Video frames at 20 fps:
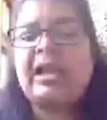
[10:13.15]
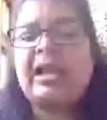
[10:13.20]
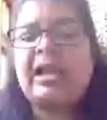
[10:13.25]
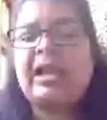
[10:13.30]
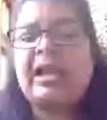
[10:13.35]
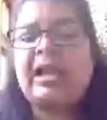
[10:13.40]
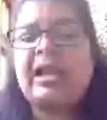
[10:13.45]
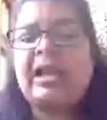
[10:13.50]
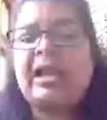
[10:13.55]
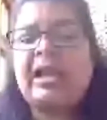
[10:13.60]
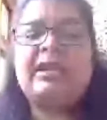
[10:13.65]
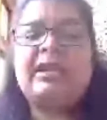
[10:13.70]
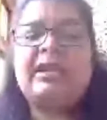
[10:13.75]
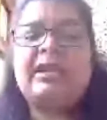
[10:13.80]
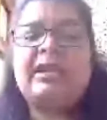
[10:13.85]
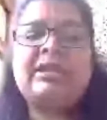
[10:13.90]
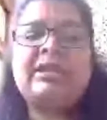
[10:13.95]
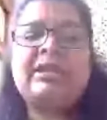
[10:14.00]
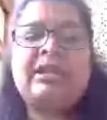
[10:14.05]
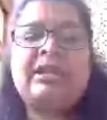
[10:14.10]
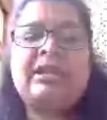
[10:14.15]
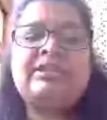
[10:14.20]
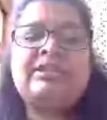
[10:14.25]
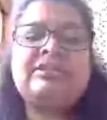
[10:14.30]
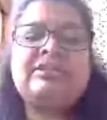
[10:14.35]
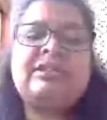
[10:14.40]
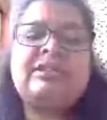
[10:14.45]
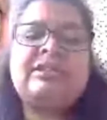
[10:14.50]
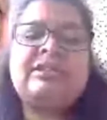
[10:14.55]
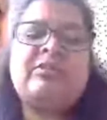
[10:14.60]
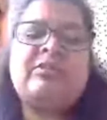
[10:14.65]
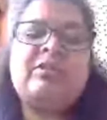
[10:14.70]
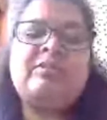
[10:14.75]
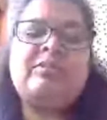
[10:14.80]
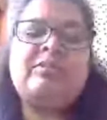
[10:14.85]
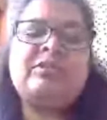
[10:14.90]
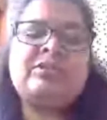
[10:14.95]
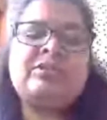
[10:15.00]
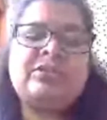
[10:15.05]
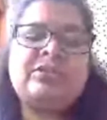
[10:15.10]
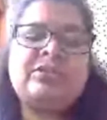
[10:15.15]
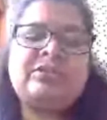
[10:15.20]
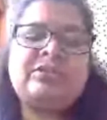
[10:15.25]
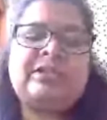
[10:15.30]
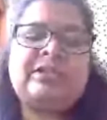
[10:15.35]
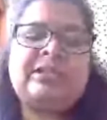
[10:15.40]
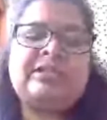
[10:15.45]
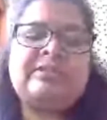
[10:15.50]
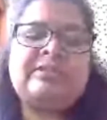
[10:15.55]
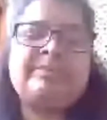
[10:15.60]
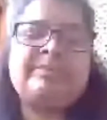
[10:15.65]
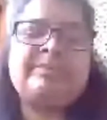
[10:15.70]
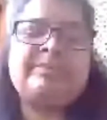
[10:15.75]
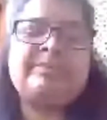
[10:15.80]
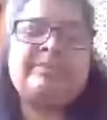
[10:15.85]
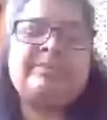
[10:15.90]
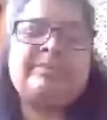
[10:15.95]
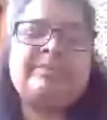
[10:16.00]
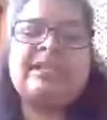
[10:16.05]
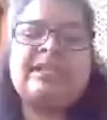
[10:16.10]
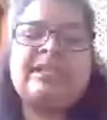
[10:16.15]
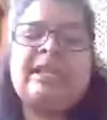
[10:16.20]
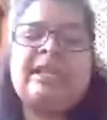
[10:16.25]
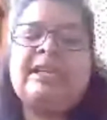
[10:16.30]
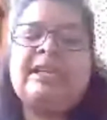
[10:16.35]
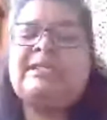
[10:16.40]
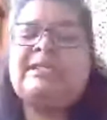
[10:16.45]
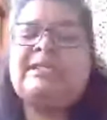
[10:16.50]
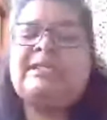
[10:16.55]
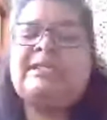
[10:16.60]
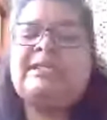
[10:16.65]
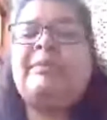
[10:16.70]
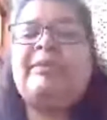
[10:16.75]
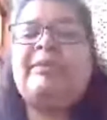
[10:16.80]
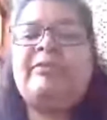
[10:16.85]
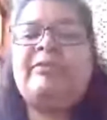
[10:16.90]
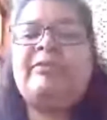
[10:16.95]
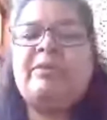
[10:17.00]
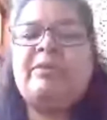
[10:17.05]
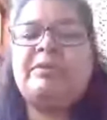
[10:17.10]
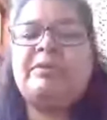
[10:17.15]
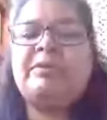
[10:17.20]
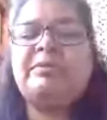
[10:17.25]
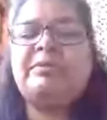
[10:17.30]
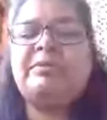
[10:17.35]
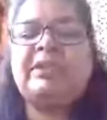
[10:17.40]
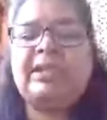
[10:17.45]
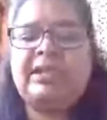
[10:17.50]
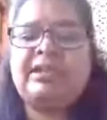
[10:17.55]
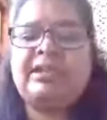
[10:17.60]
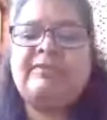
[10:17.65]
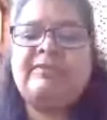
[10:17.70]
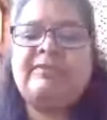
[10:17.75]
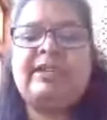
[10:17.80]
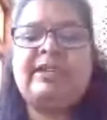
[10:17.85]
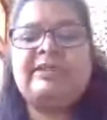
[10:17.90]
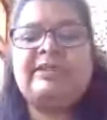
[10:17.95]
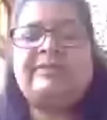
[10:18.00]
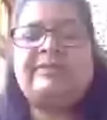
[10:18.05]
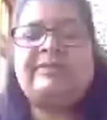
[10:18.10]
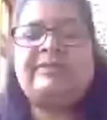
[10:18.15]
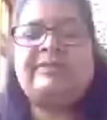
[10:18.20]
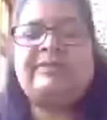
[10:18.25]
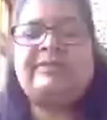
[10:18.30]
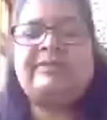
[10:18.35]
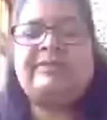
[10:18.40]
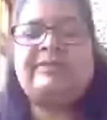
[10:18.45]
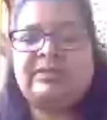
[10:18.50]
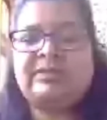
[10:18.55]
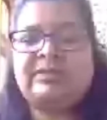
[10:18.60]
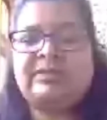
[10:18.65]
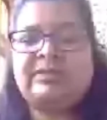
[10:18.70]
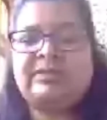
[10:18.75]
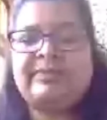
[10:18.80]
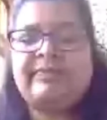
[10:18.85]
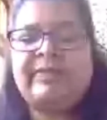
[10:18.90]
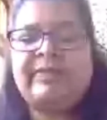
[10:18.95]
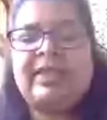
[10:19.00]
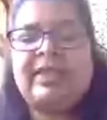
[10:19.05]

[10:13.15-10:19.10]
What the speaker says: I am encouraged to see more and more social enterprises stepping forward with innovative solutions.